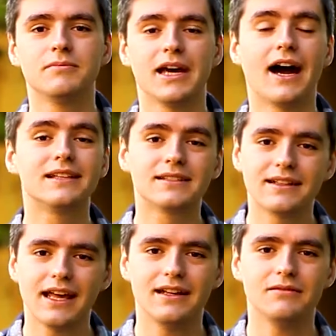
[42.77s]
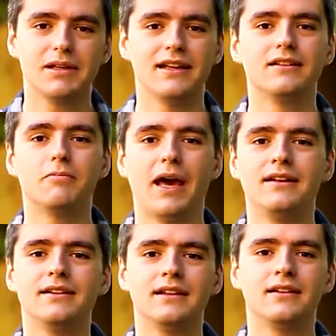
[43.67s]
be isolated, be
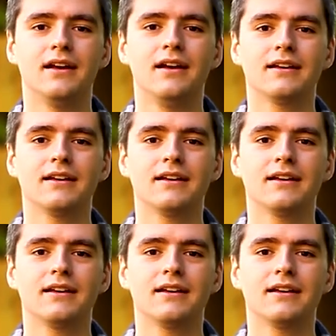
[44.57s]
independent,